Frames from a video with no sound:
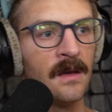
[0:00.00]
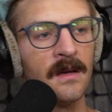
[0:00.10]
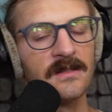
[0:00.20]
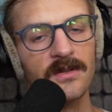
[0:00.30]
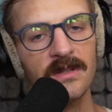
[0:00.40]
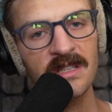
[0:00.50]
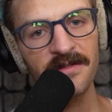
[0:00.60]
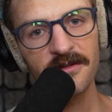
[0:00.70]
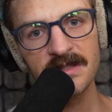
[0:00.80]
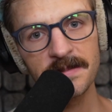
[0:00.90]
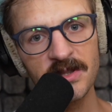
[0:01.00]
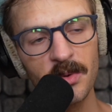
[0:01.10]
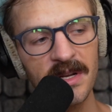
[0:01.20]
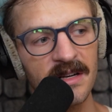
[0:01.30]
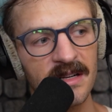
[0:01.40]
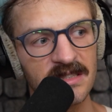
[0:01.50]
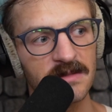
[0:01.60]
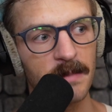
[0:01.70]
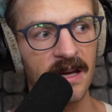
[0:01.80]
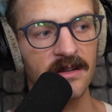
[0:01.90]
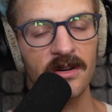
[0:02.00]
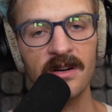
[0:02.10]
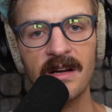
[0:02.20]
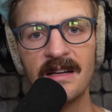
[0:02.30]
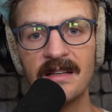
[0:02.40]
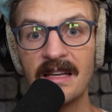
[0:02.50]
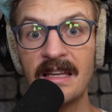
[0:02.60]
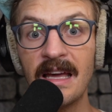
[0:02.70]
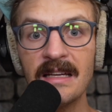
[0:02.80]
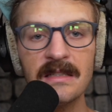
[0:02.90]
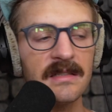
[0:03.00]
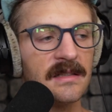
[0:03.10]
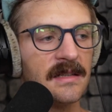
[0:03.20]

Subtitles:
So the difference between an expander and a gate